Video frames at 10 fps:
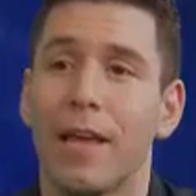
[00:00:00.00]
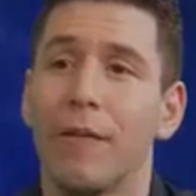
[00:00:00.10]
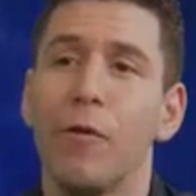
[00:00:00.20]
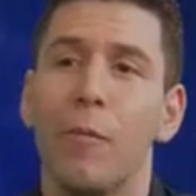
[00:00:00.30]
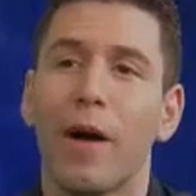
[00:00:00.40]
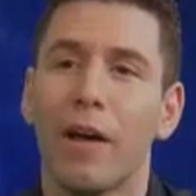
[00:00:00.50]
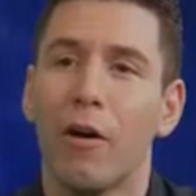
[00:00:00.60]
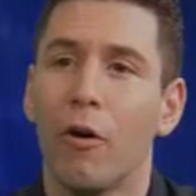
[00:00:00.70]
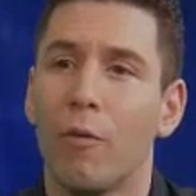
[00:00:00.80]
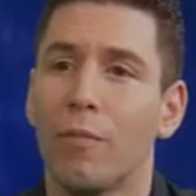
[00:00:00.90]
If you buy a
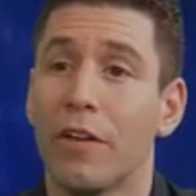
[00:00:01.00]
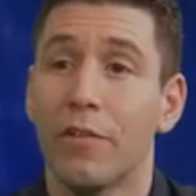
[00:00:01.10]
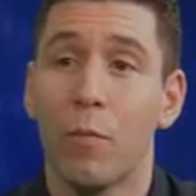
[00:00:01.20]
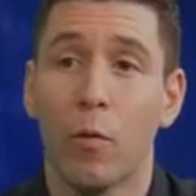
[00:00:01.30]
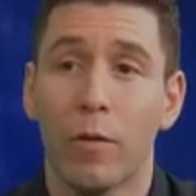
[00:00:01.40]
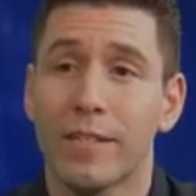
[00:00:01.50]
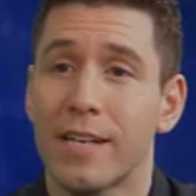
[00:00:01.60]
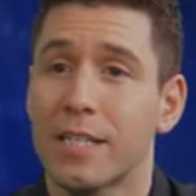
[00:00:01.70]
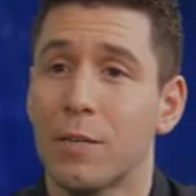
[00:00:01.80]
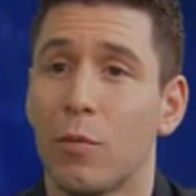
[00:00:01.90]
home that is more
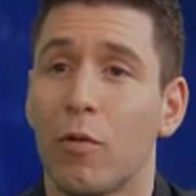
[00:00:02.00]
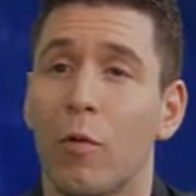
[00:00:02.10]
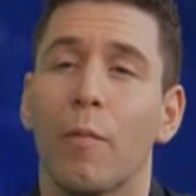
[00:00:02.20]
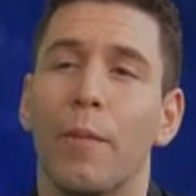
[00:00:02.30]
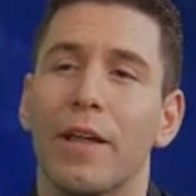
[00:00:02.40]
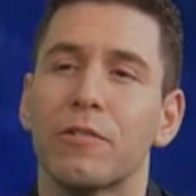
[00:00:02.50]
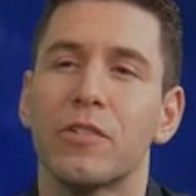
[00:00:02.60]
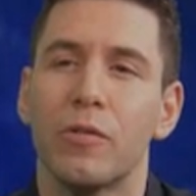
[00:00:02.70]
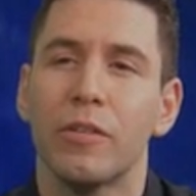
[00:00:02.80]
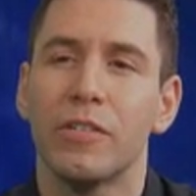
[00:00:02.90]
accessible or better
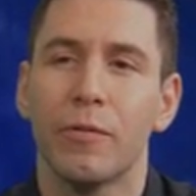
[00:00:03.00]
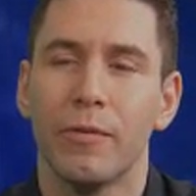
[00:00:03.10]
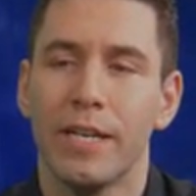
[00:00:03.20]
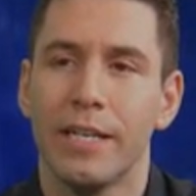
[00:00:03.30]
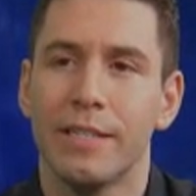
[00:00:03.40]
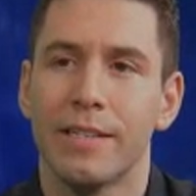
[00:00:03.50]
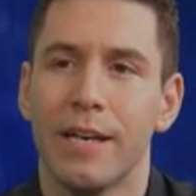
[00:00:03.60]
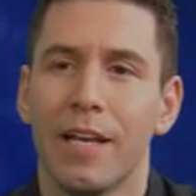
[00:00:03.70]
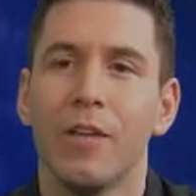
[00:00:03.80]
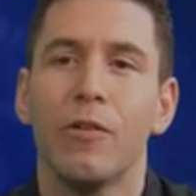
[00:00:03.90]
suited to your needs,
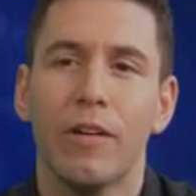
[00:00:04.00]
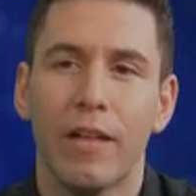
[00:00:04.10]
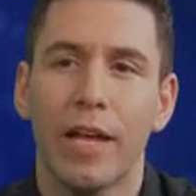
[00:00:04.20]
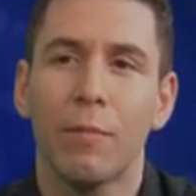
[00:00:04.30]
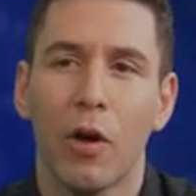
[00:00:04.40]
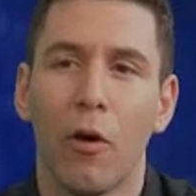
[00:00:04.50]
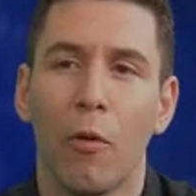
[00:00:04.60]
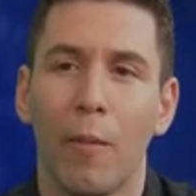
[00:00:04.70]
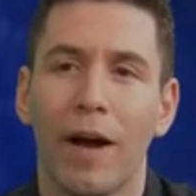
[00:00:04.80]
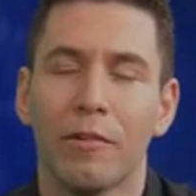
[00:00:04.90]
you can claim the
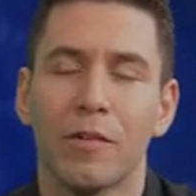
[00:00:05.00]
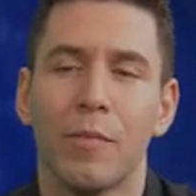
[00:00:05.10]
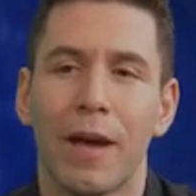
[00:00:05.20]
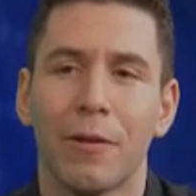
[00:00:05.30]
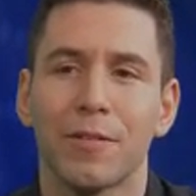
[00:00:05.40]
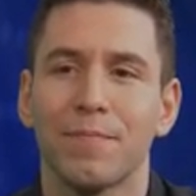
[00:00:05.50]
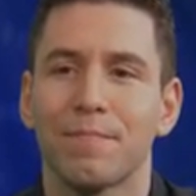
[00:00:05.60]
home buyer's amount.